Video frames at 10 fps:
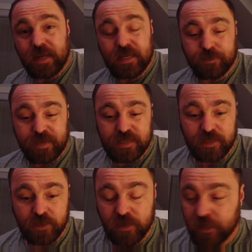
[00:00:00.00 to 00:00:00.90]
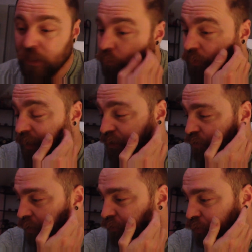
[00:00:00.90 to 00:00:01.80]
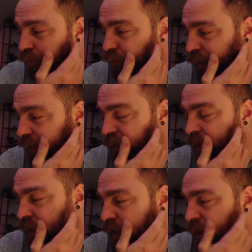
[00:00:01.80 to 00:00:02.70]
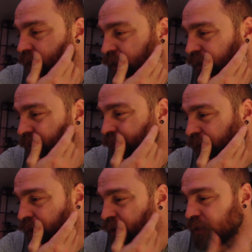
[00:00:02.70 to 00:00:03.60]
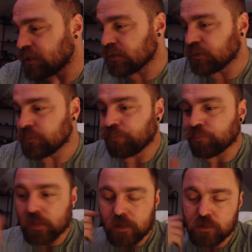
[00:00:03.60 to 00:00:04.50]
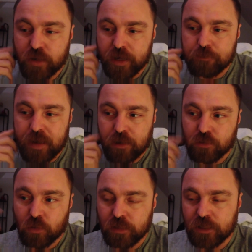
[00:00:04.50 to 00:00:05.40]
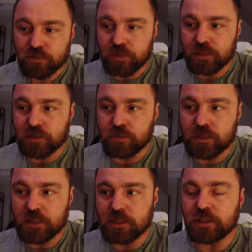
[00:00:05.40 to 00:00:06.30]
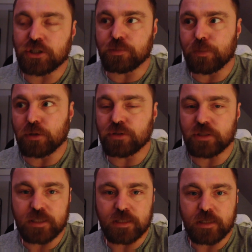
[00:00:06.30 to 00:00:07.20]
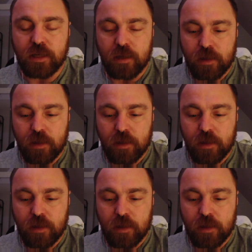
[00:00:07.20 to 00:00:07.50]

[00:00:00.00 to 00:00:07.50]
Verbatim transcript: Plane is basically done. I got all the electronics for it and ready. Um, I just need to try and mount all the electronics so it sits as it's supposed to sit,